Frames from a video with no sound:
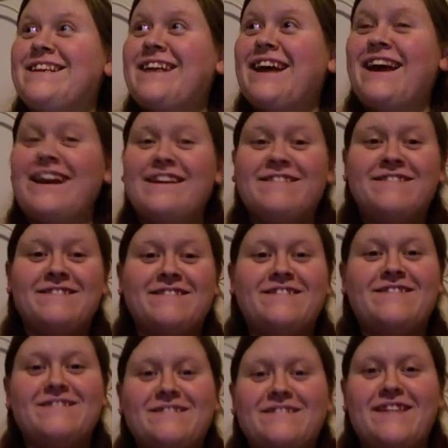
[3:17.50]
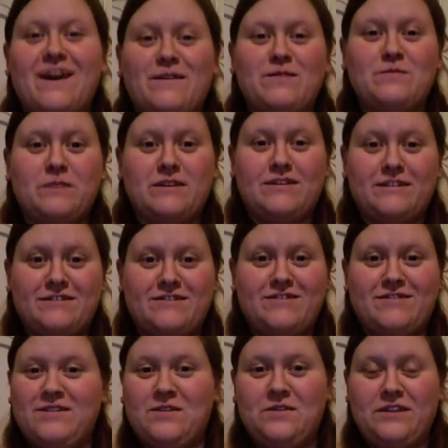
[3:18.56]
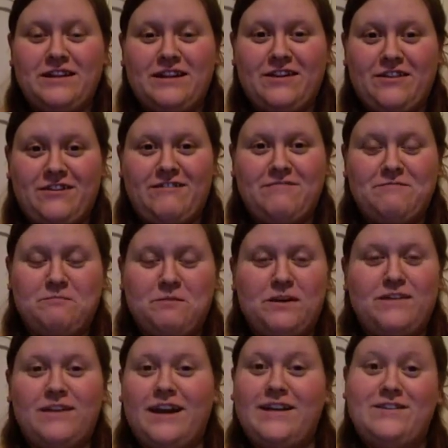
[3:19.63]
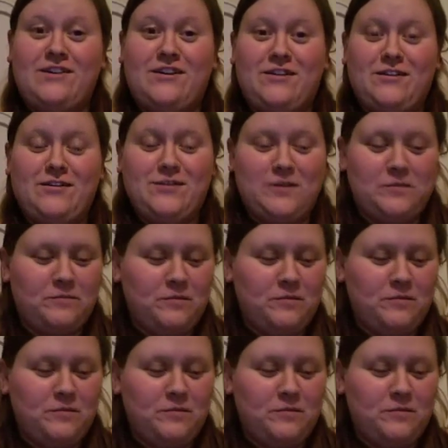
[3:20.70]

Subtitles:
Hi. That was my sister. You didn't hear her, but I saw her, so.